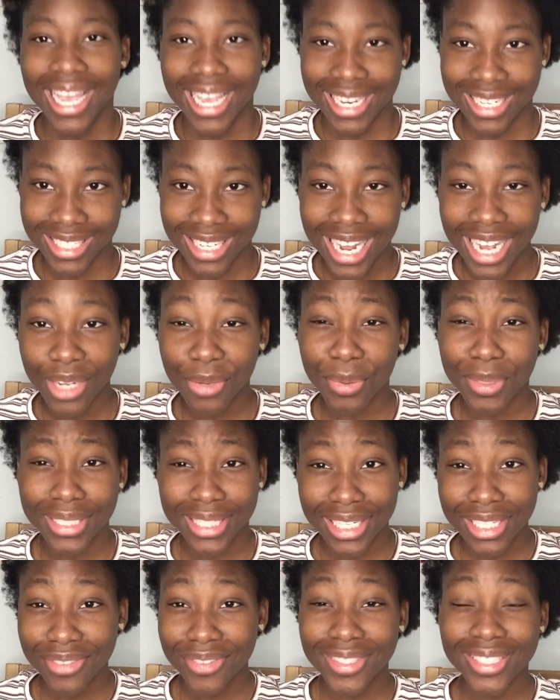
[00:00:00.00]
And like we
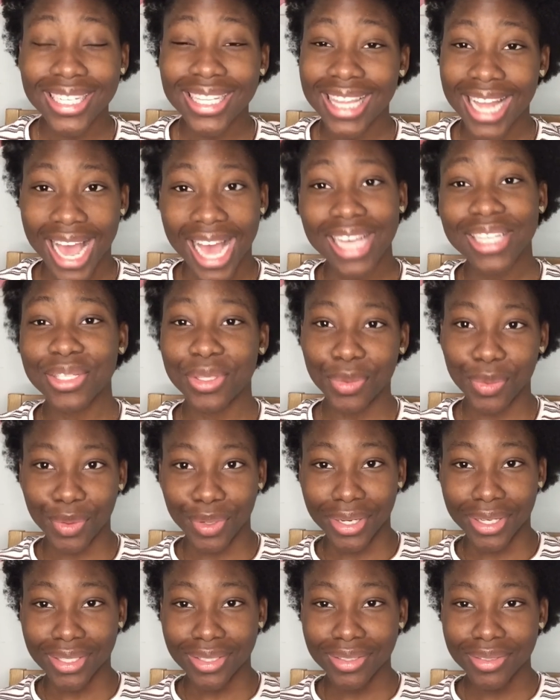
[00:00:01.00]
did for the last
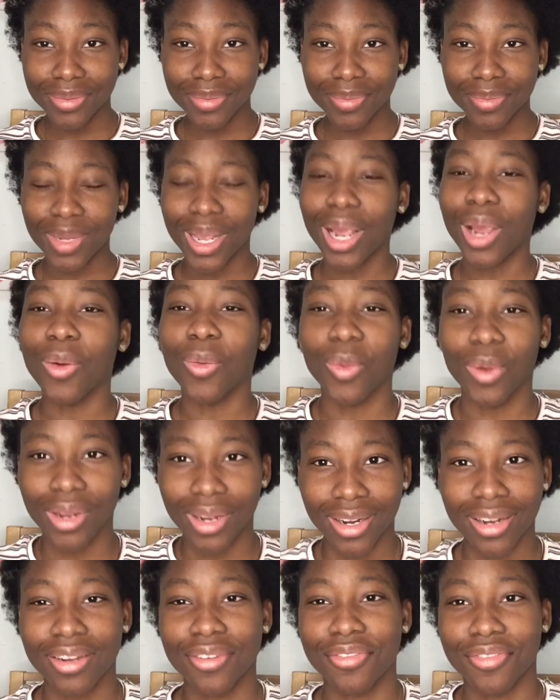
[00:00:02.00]
one, we're
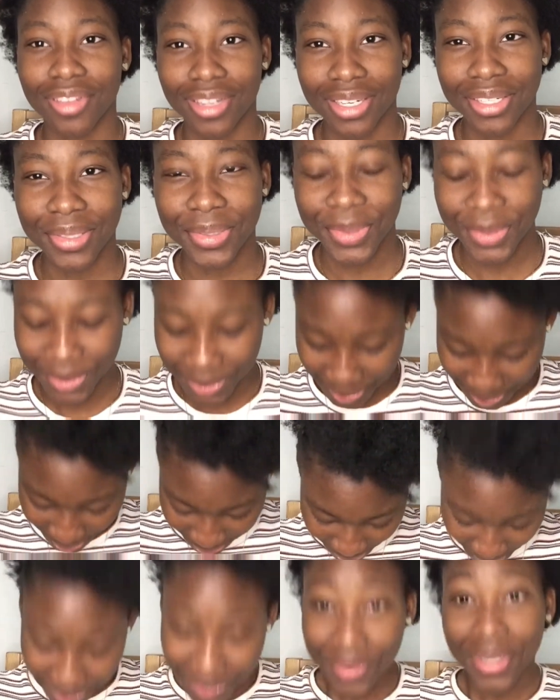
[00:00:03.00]
gonna fluff.
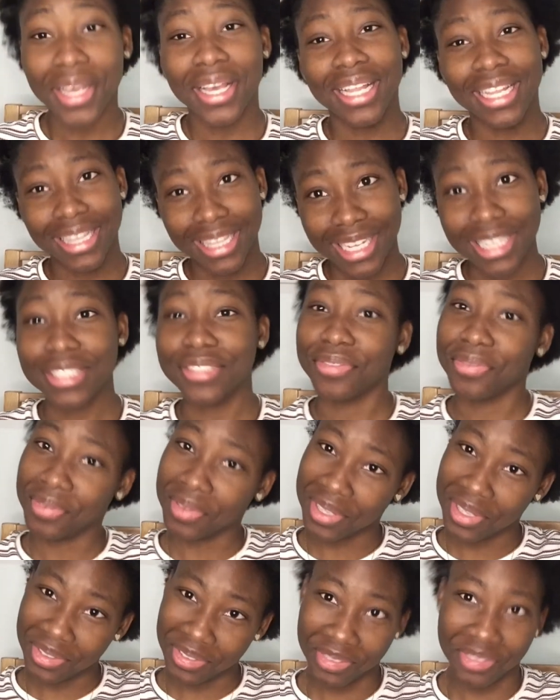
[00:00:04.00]
Let's
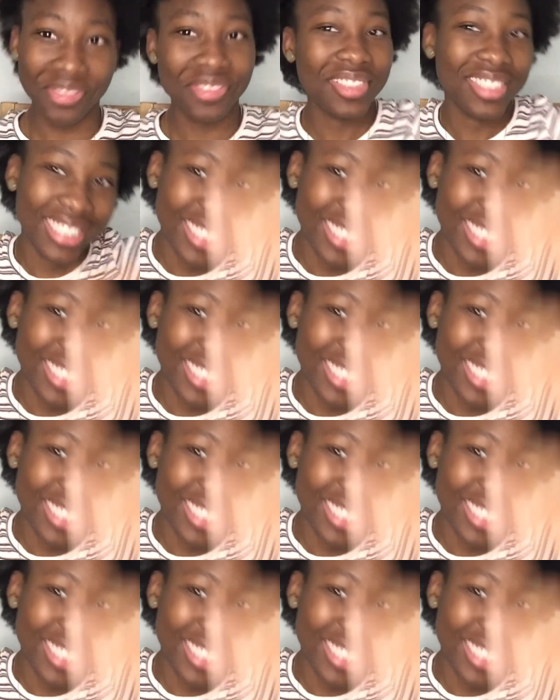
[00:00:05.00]
fluff.